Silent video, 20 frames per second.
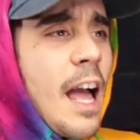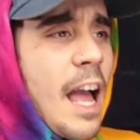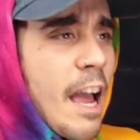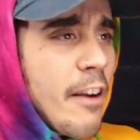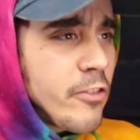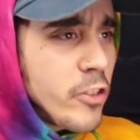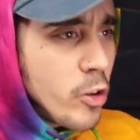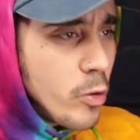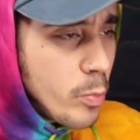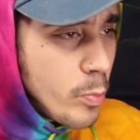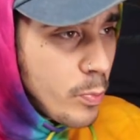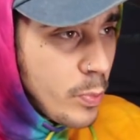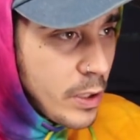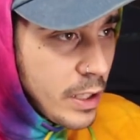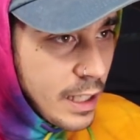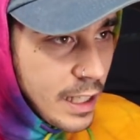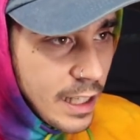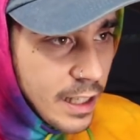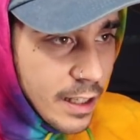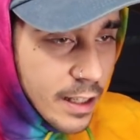after
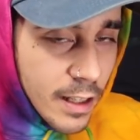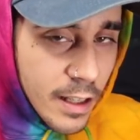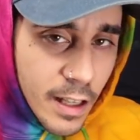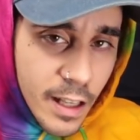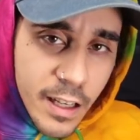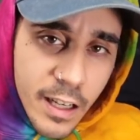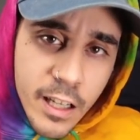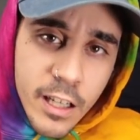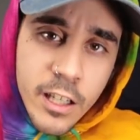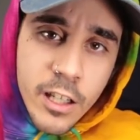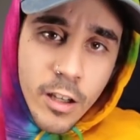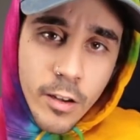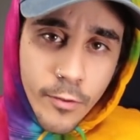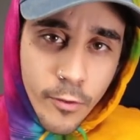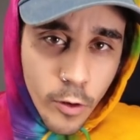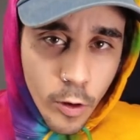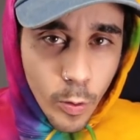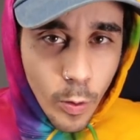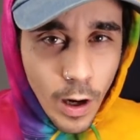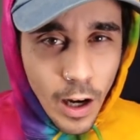being in India
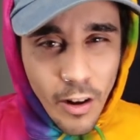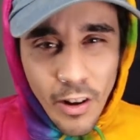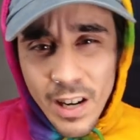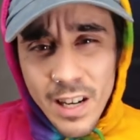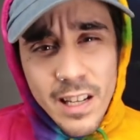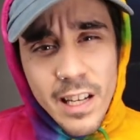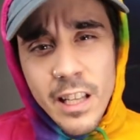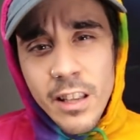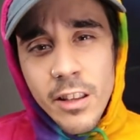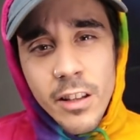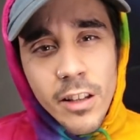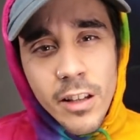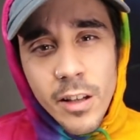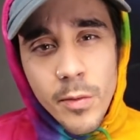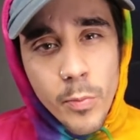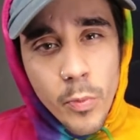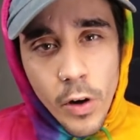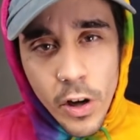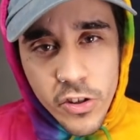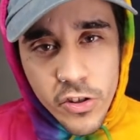for a while, I didn't get the
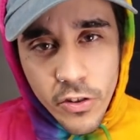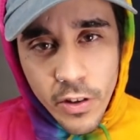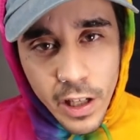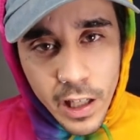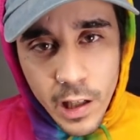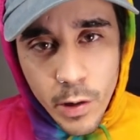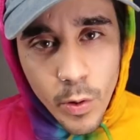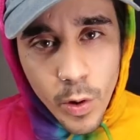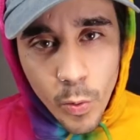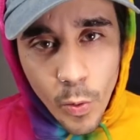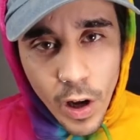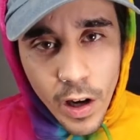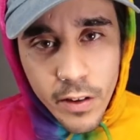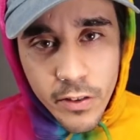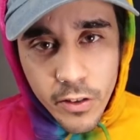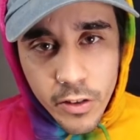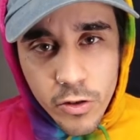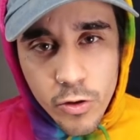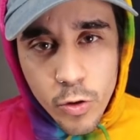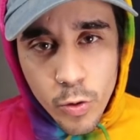impression that anyone
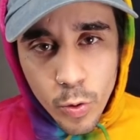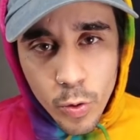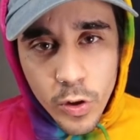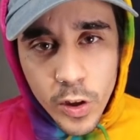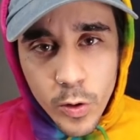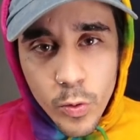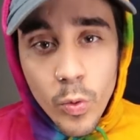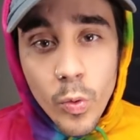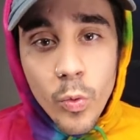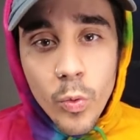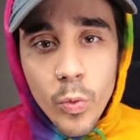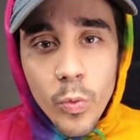wanted to truly